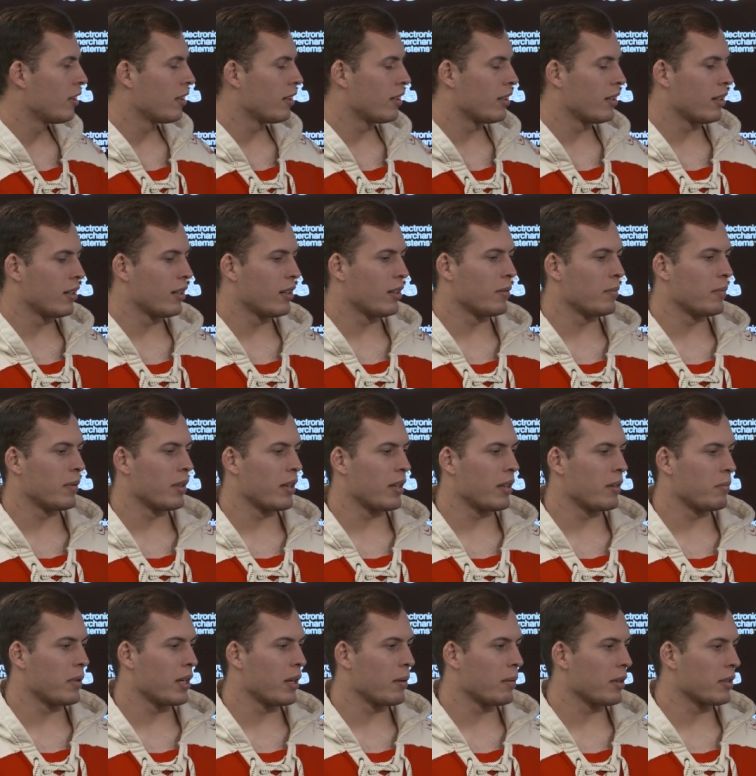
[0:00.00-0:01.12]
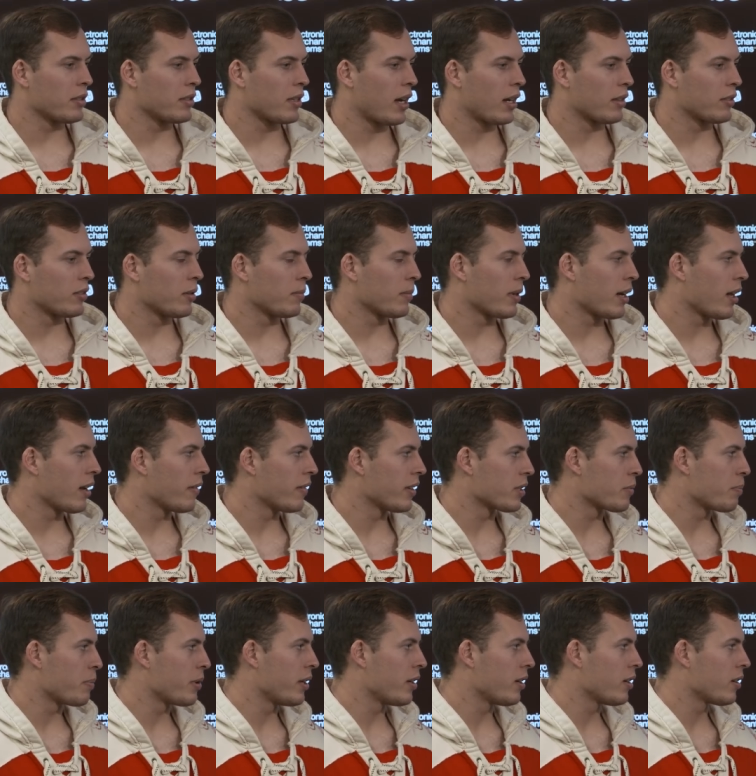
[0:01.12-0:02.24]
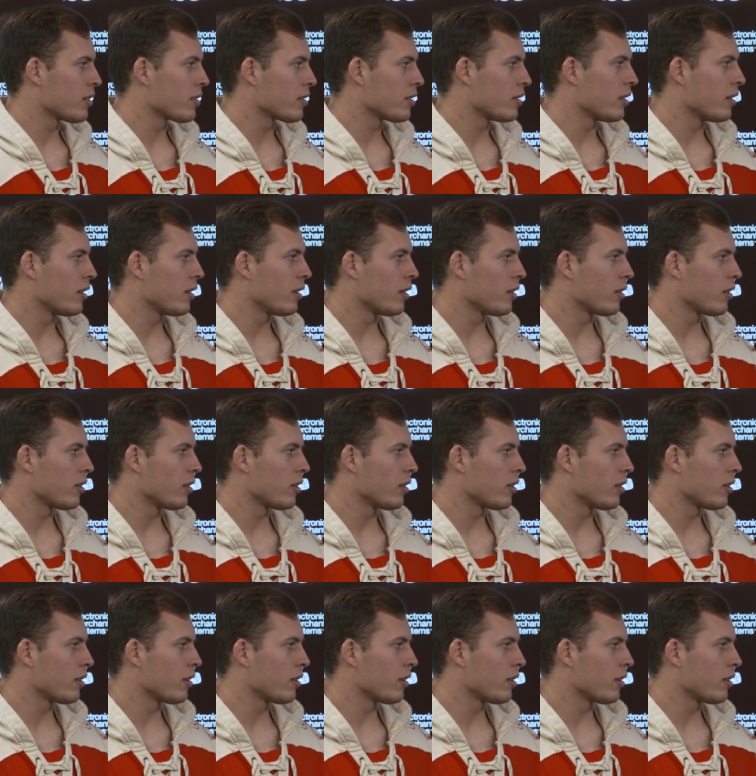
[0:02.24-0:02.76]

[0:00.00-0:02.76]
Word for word: um, and then be able to talk to them kind of as peers and